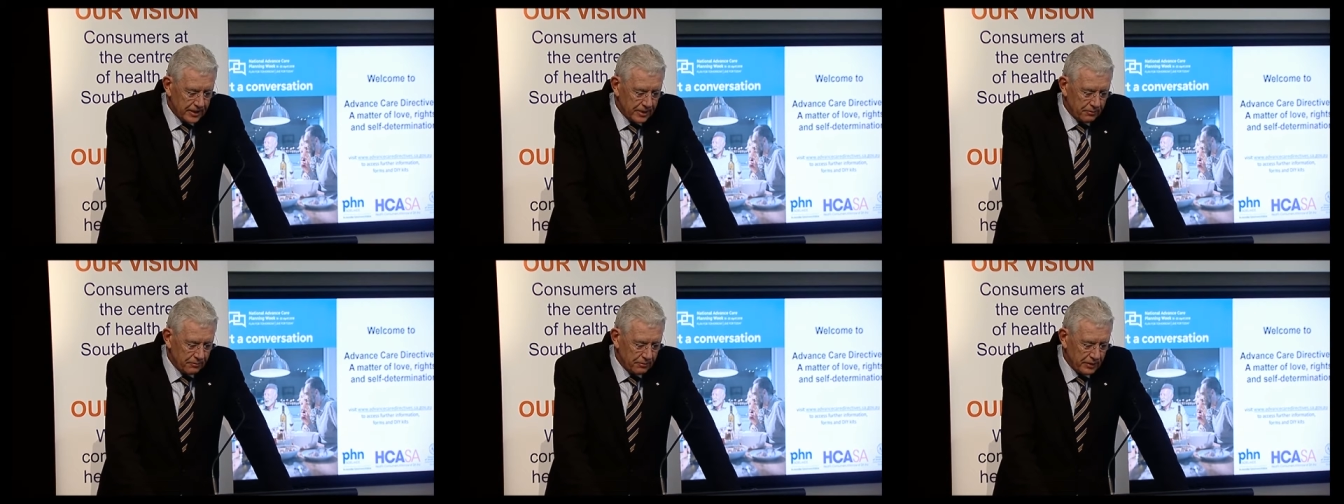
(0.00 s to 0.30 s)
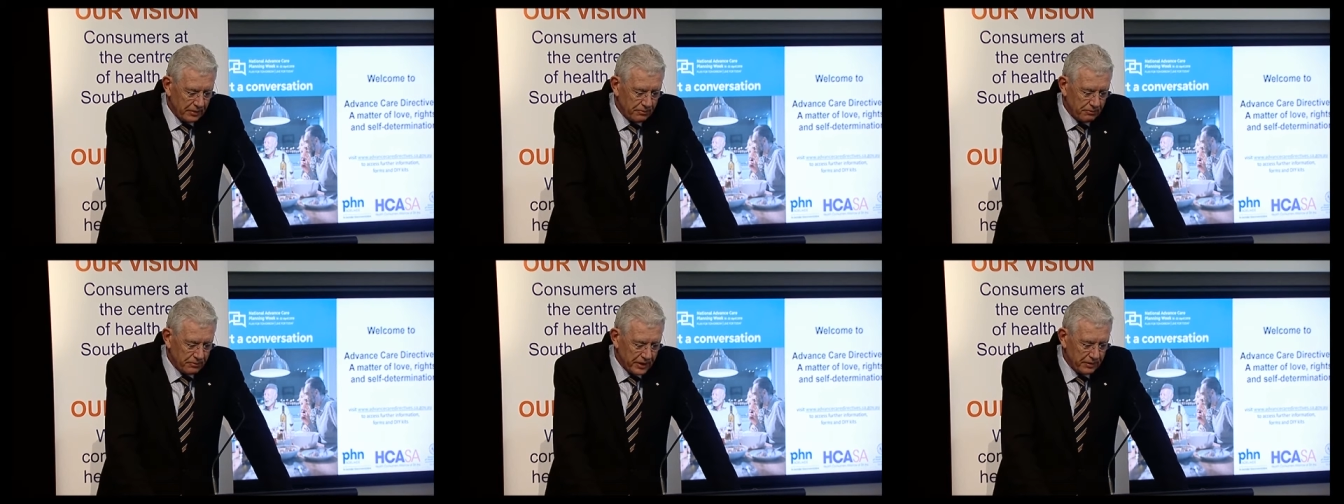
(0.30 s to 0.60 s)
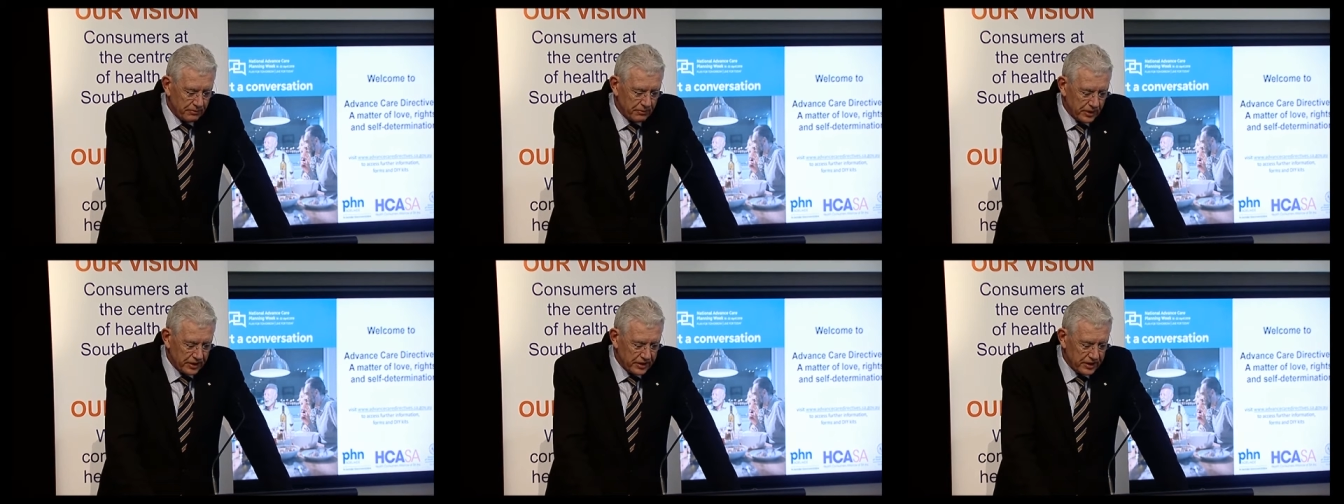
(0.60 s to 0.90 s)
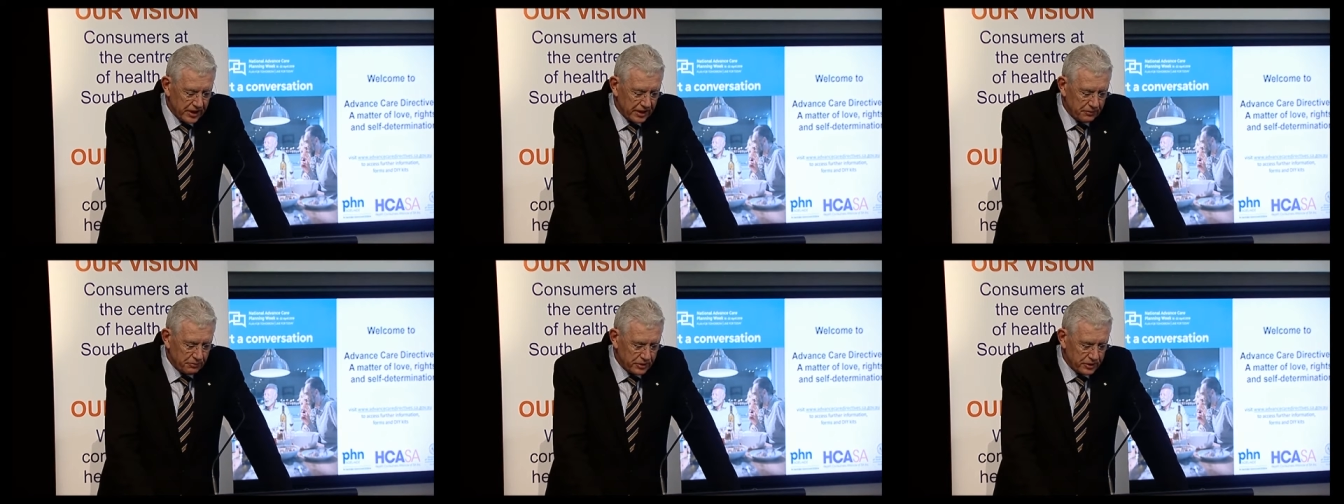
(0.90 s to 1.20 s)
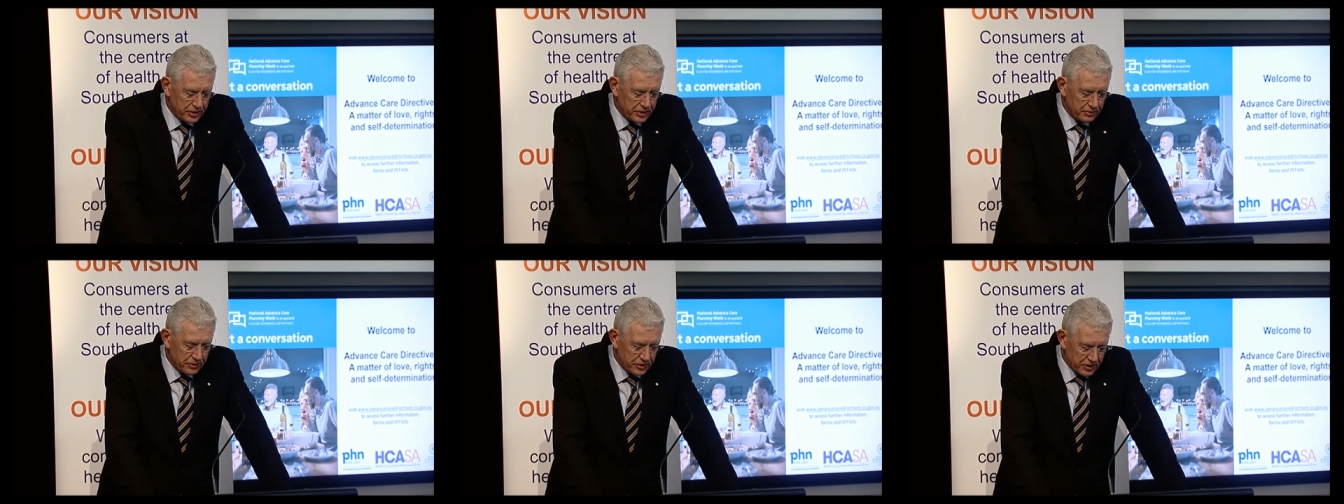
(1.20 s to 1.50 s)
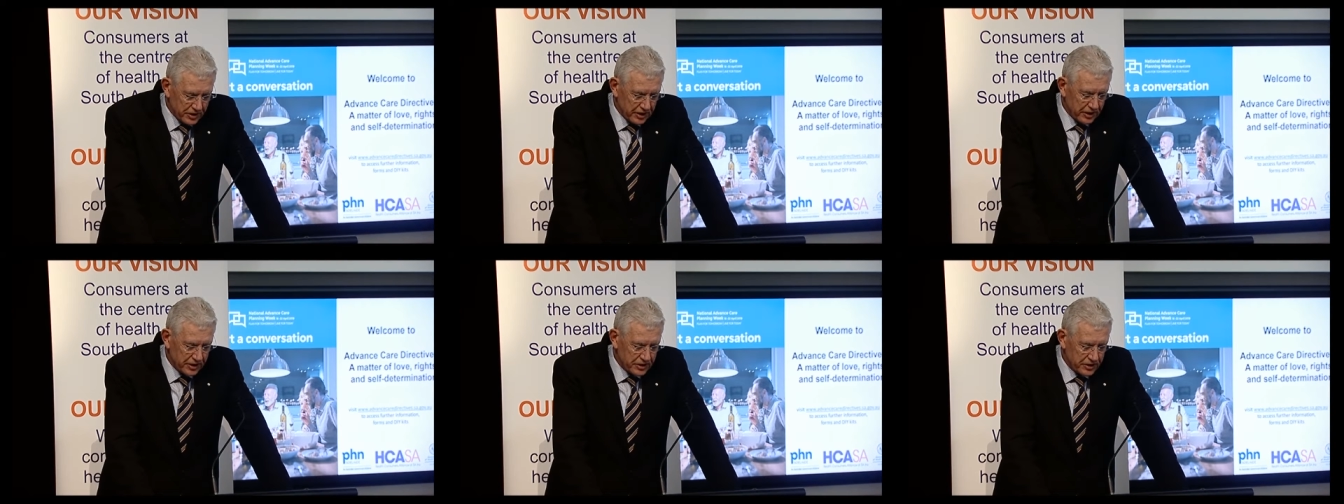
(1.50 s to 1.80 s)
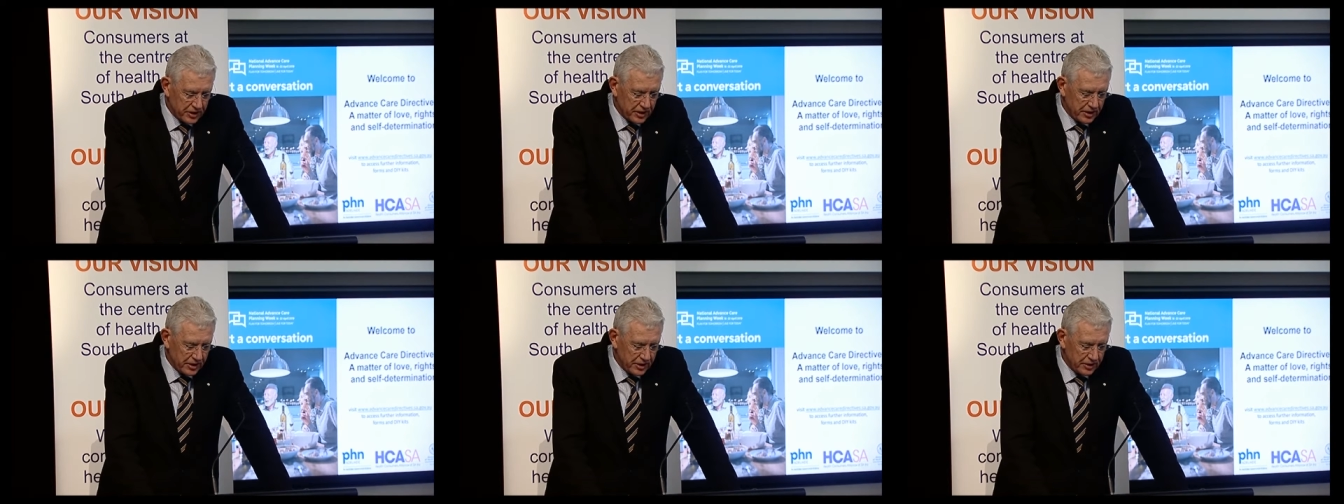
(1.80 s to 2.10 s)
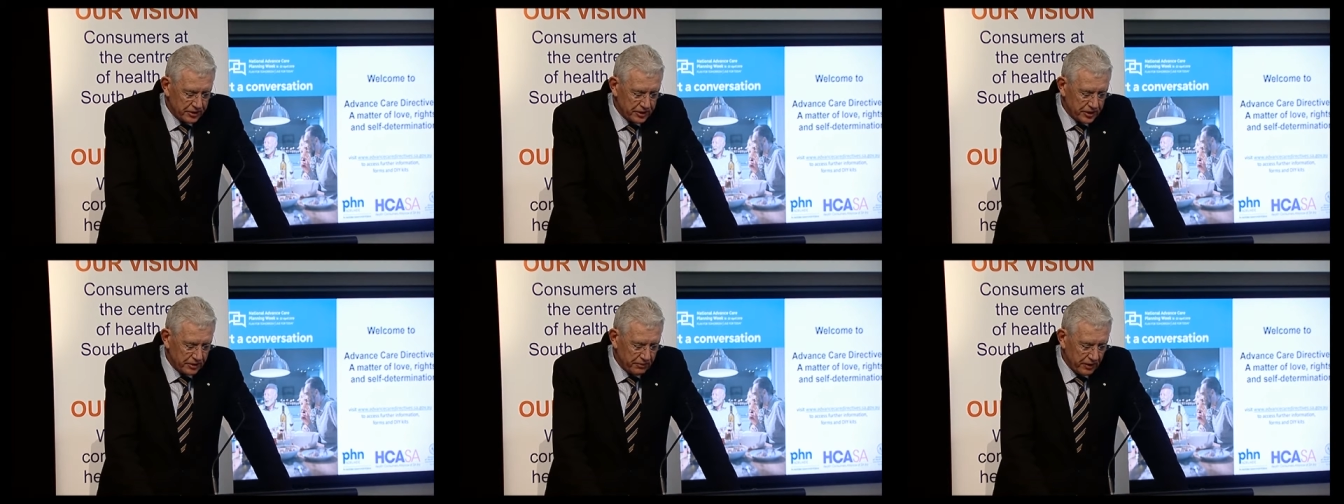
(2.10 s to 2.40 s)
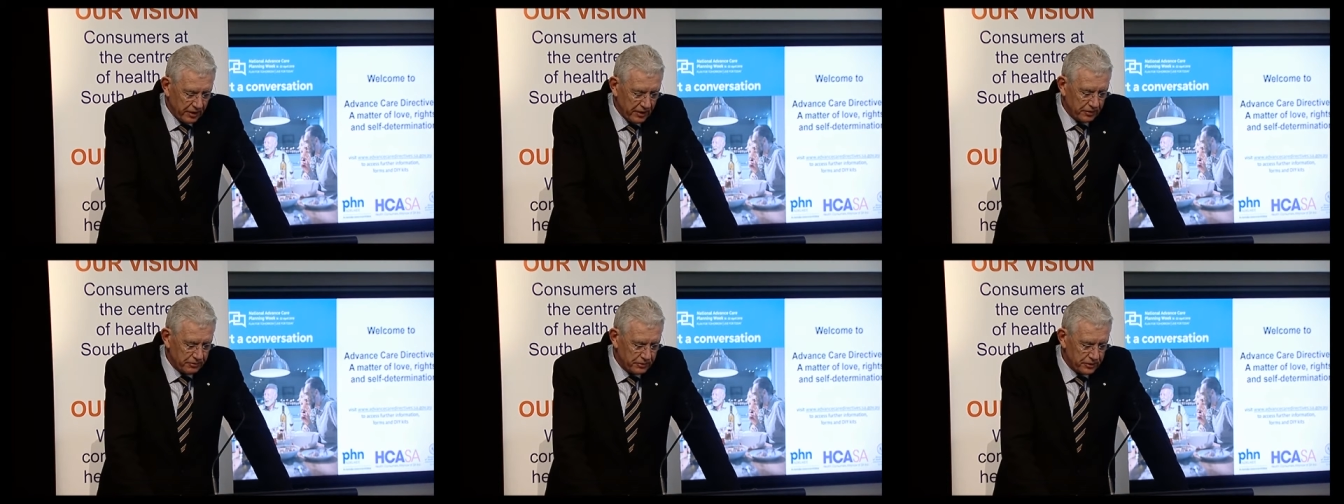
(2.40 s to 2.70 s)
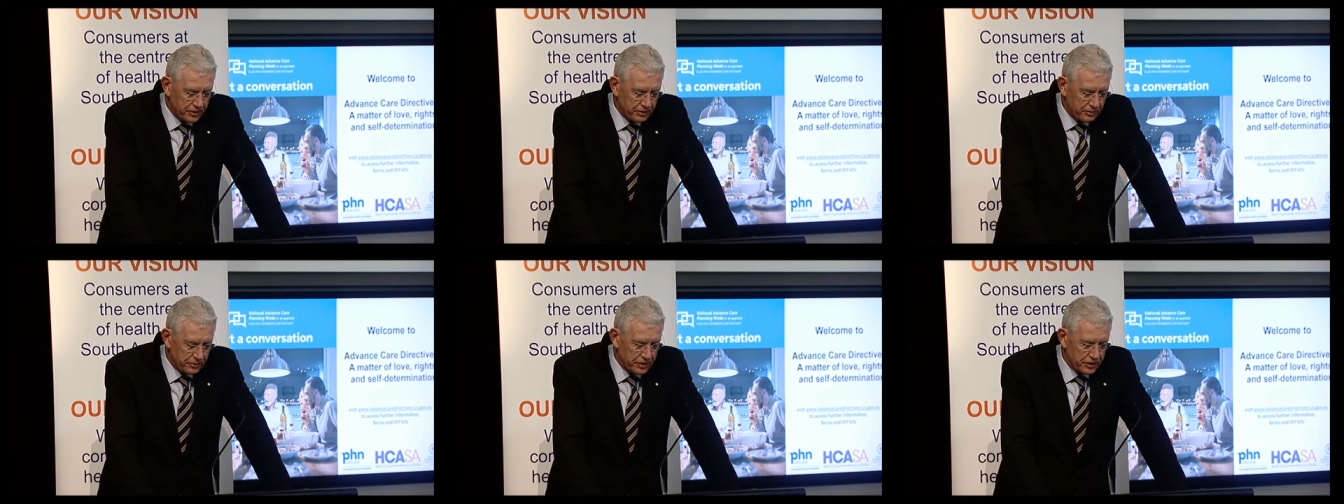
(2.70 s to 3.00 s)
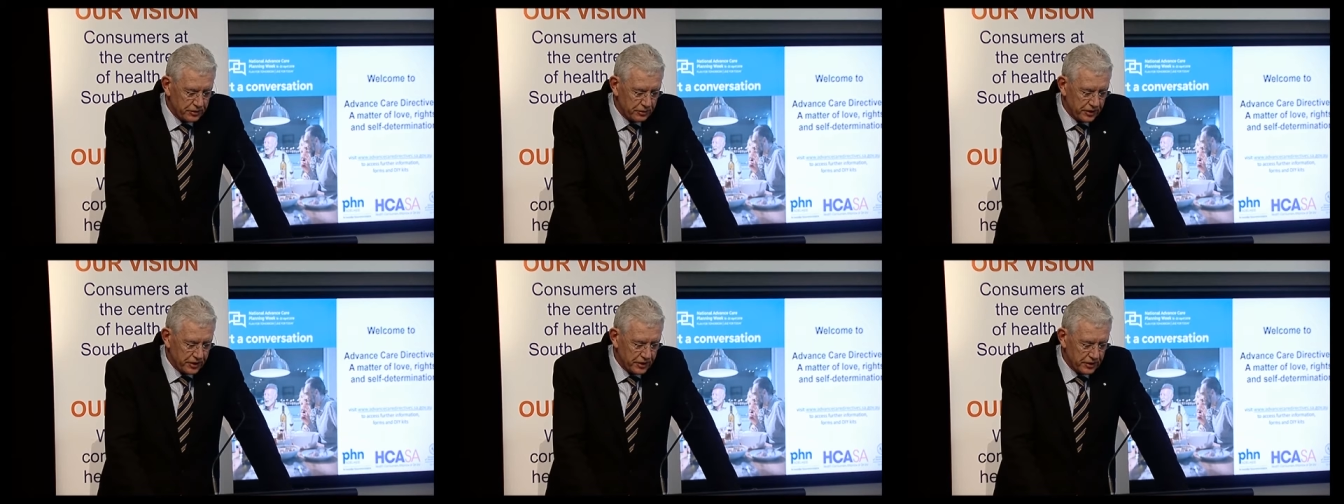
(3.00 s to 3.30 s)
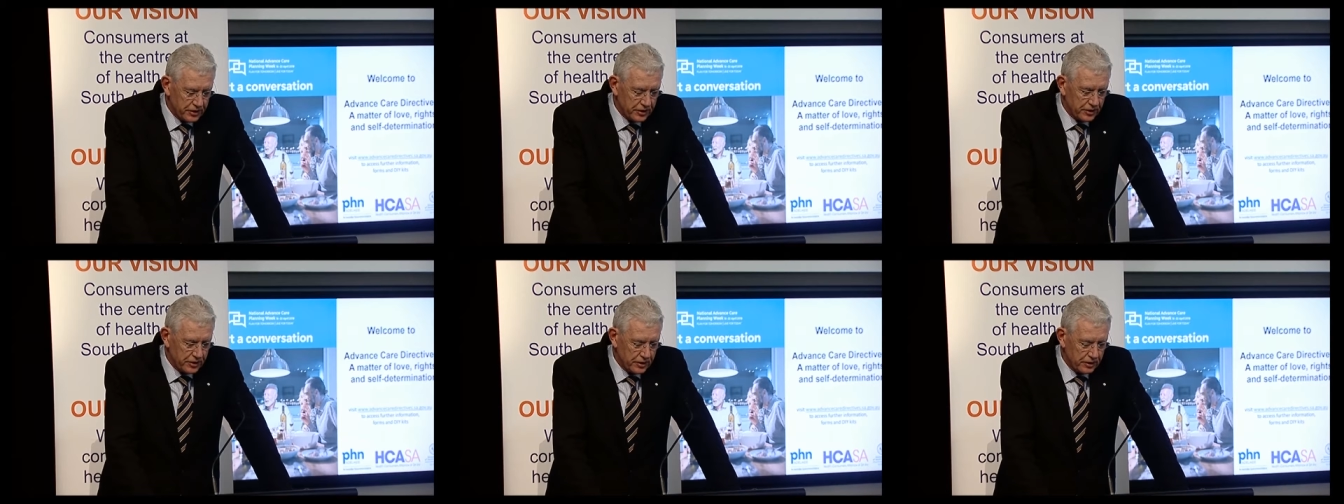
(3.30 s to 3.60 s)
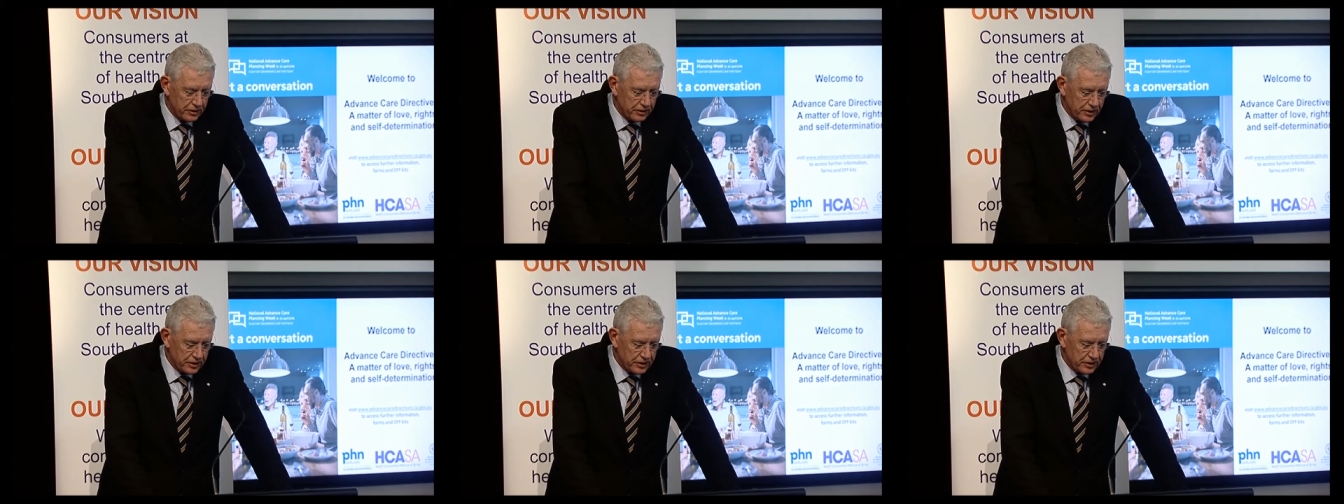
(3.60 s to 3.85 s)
Mum met my dad when she was 16. She married when she was 22.